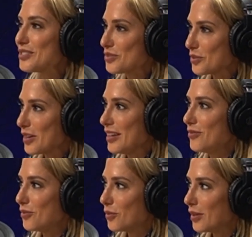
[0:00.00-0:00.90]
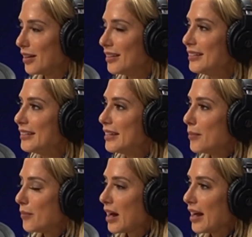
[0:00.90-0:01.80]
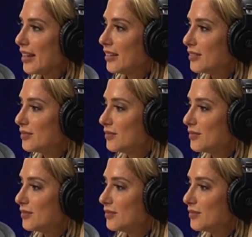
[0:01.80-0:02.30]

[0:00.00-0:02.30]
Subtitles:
story for my